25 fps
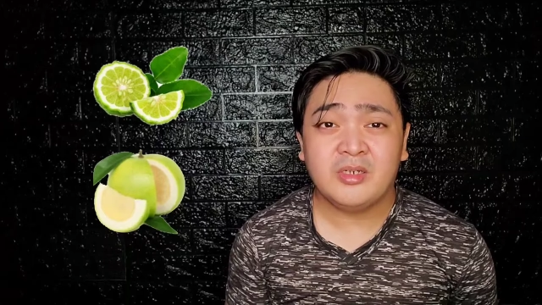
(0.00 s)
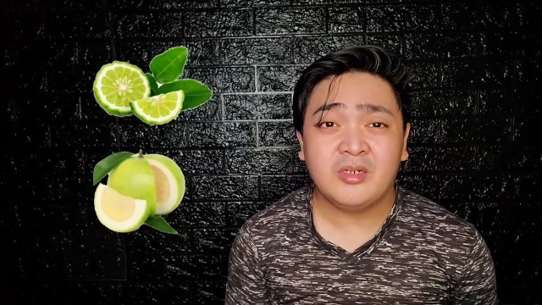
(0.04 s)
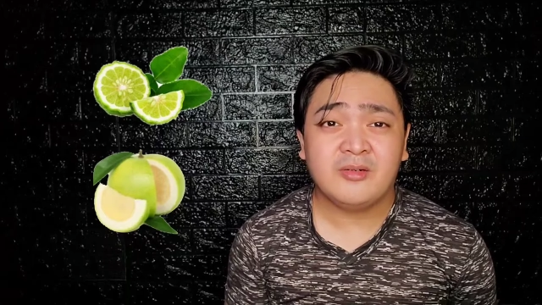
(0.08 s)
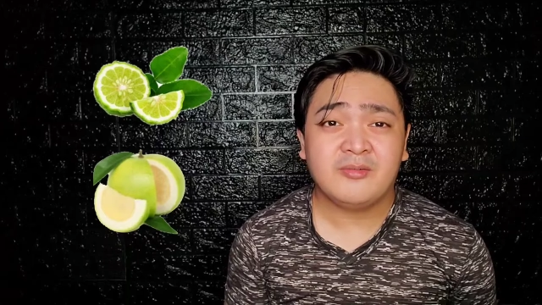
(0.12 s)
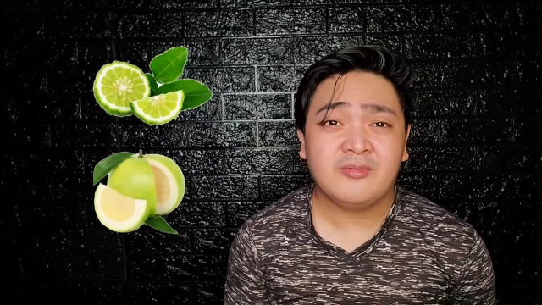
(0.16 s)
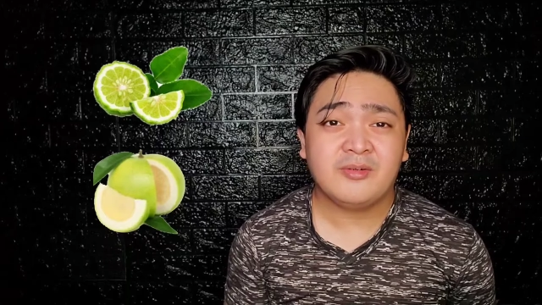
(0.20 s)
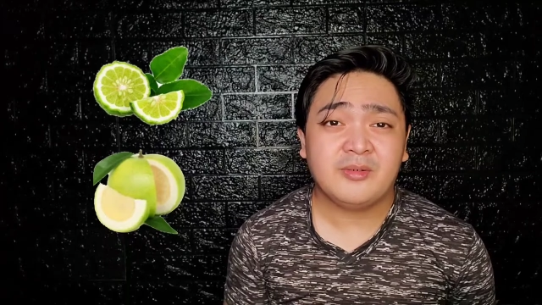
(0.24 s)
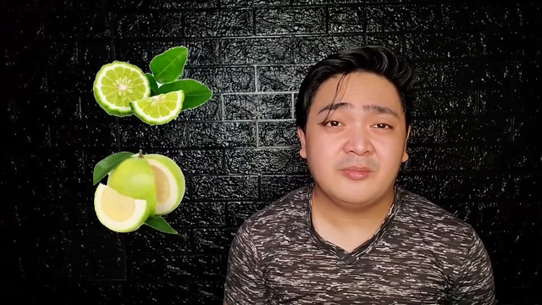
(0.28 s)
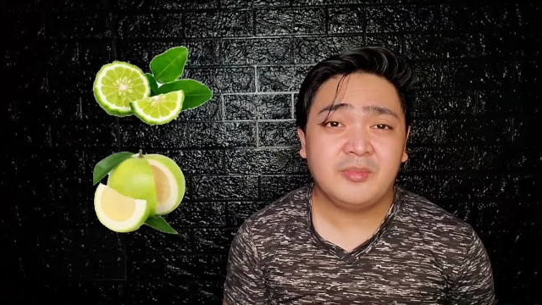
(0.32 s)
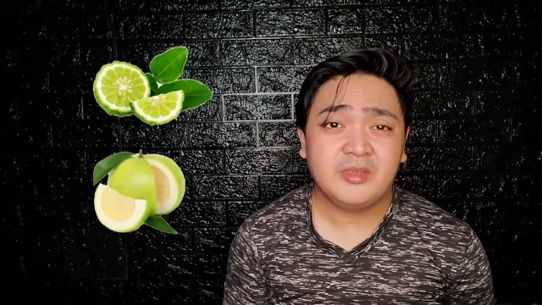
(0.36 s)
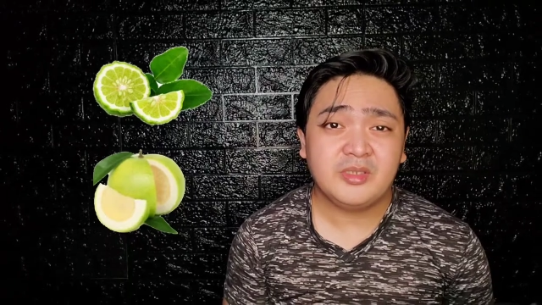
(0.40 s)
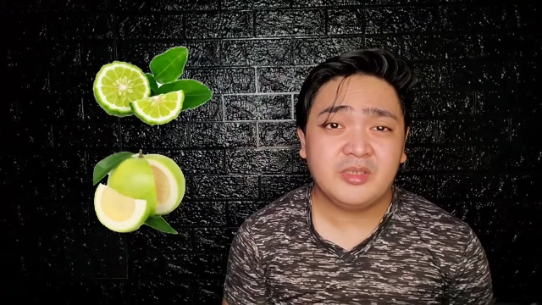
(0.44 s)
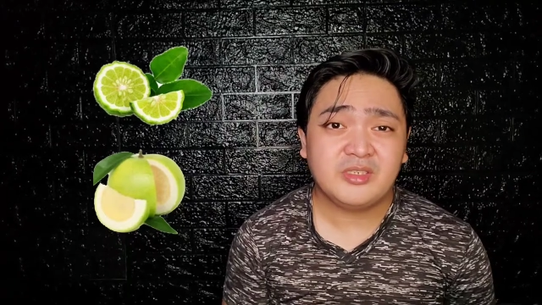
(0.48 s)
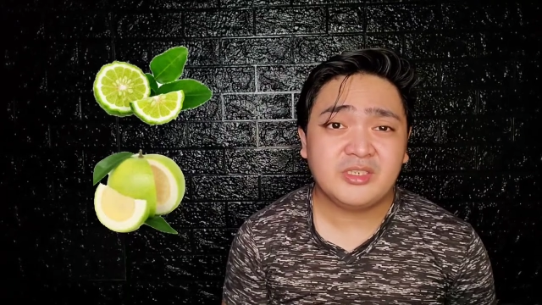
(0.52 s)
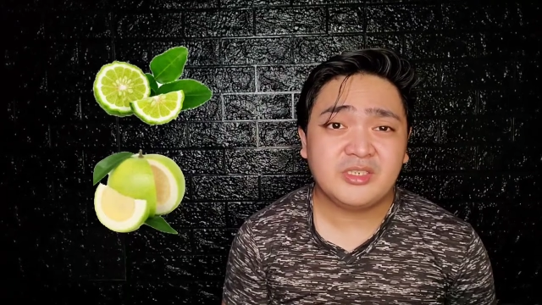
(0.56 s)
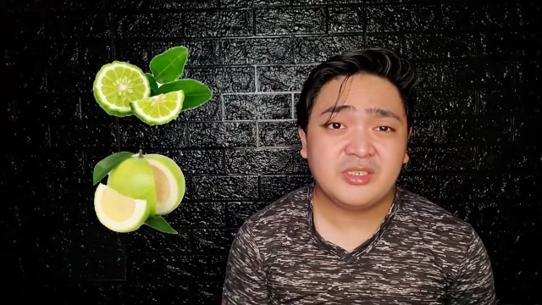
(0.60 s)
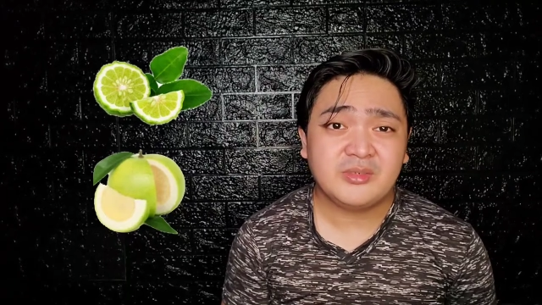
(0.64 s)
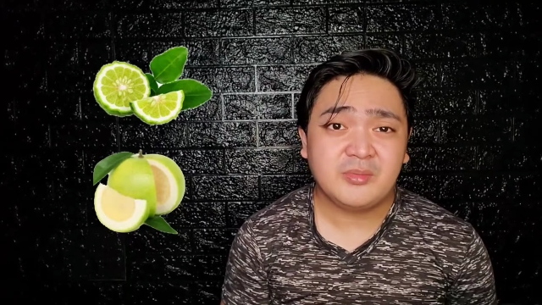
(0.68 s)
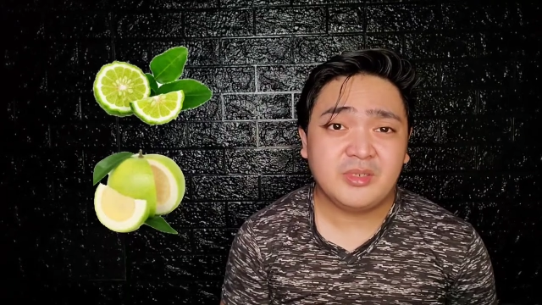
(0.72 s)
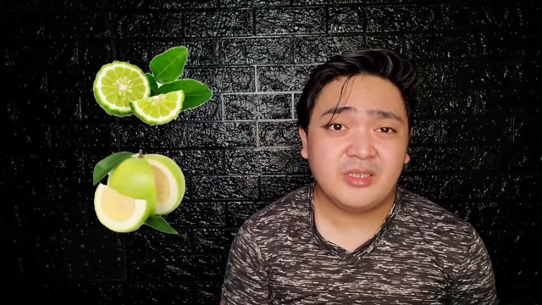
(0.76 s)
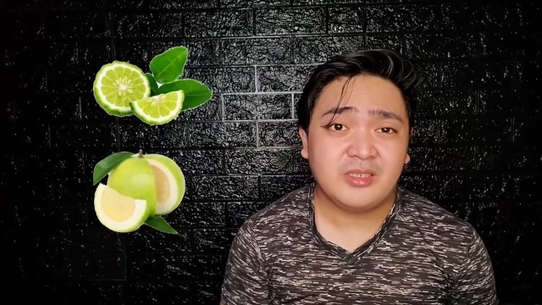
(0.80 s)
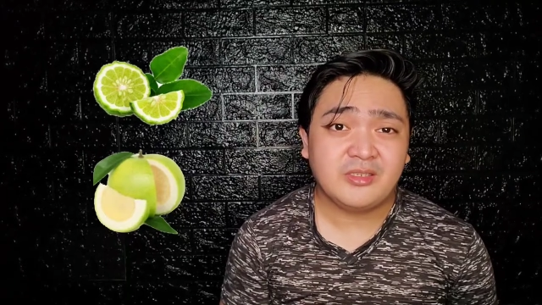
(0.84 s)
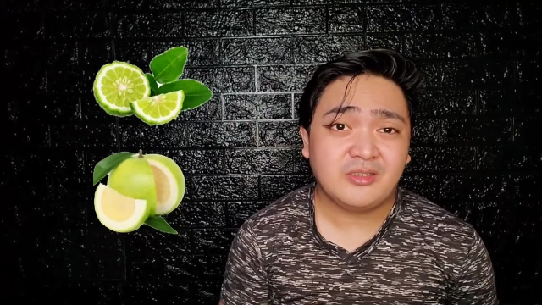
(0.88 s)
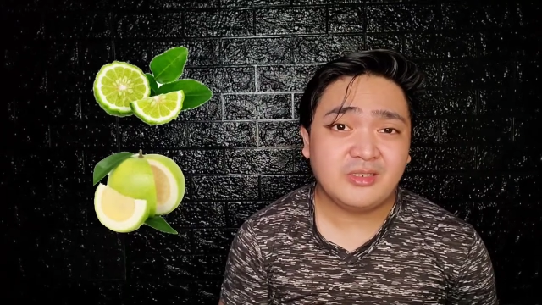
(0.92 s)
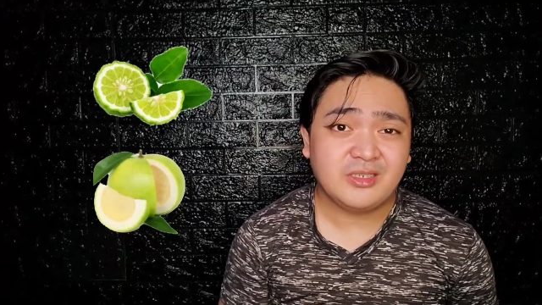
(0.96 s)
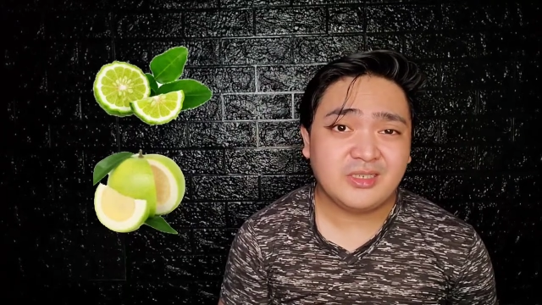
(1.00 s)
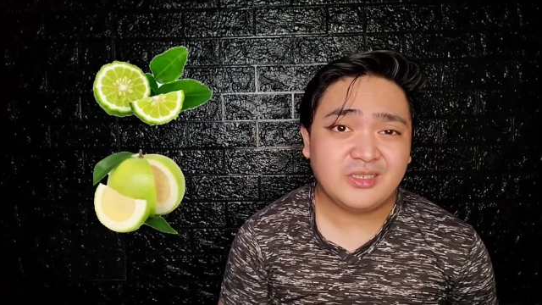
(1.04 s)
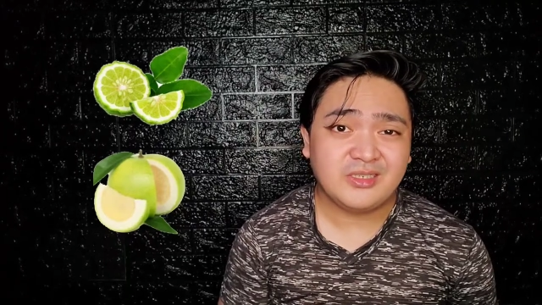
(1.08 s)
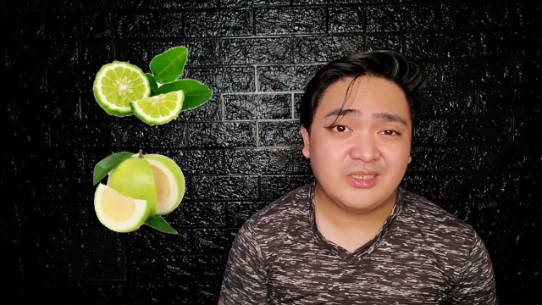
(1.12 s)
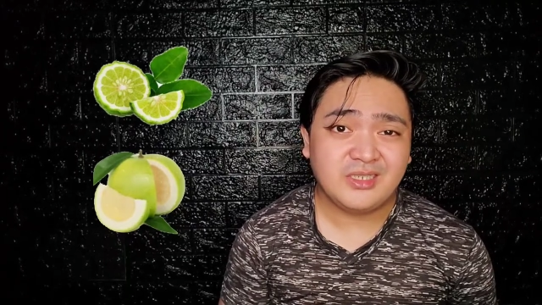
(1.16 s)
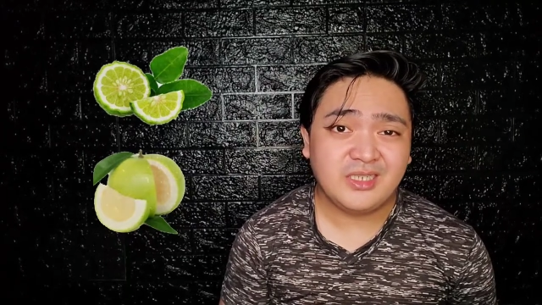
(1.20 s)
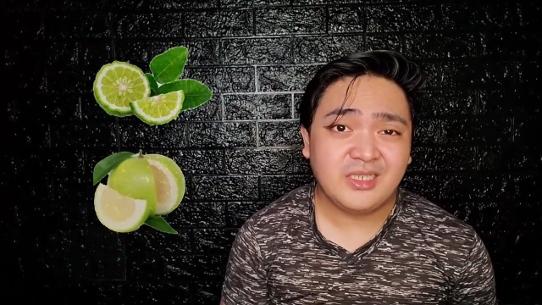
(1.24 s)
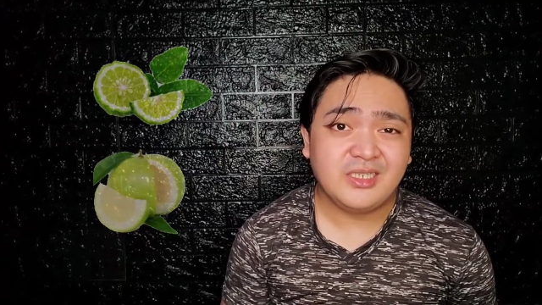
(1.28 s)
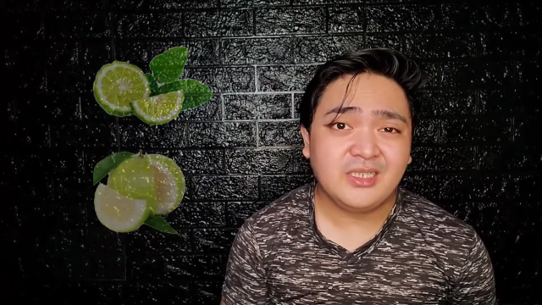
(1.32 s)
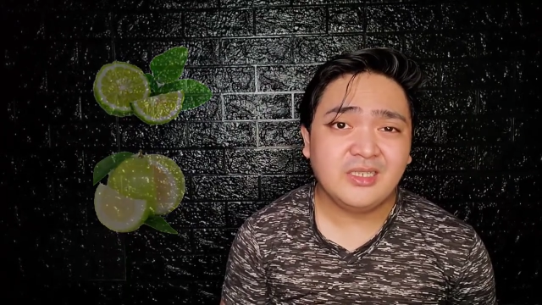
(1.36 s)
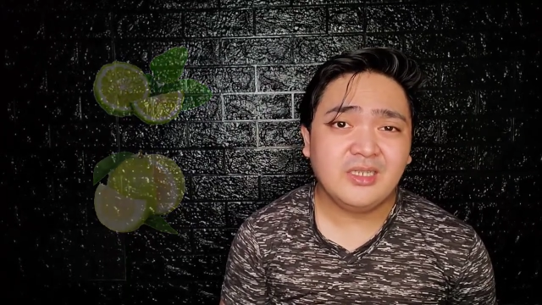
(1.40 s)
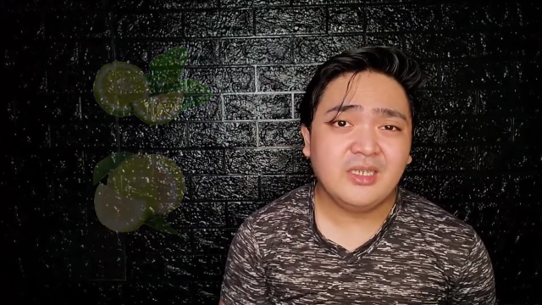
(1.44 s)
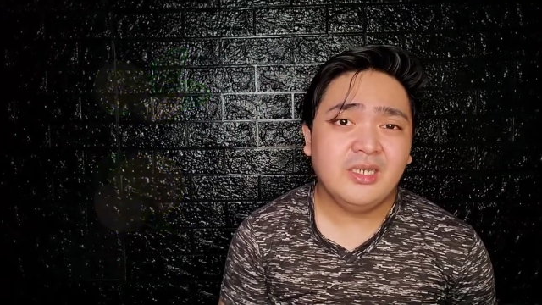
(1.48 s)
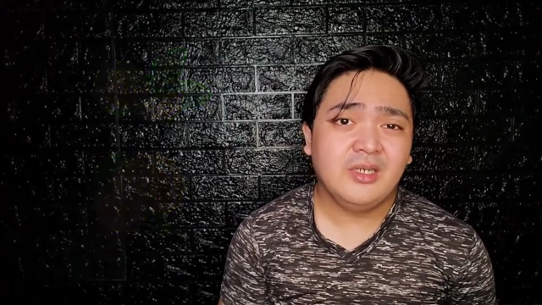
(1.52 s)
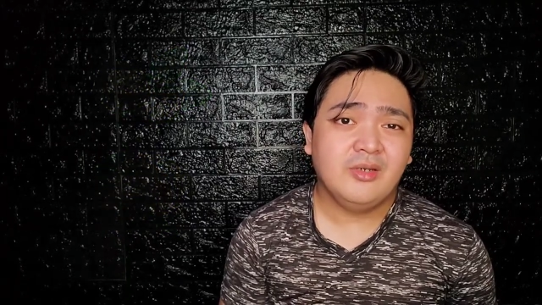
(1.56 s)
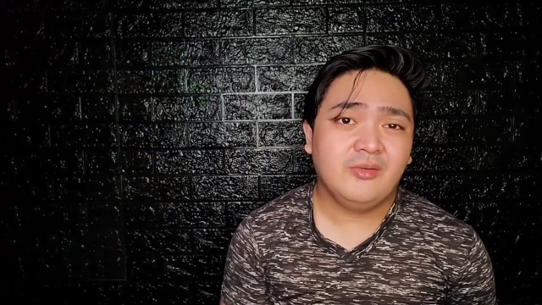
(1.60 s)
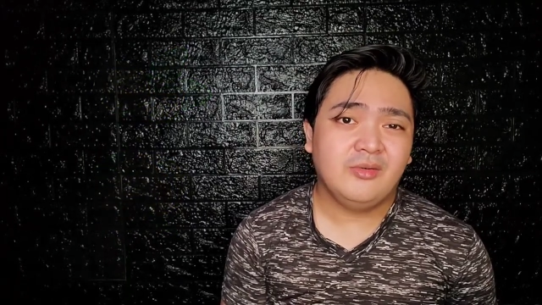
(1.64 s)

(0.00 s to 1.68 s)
off a bitter smell to the scent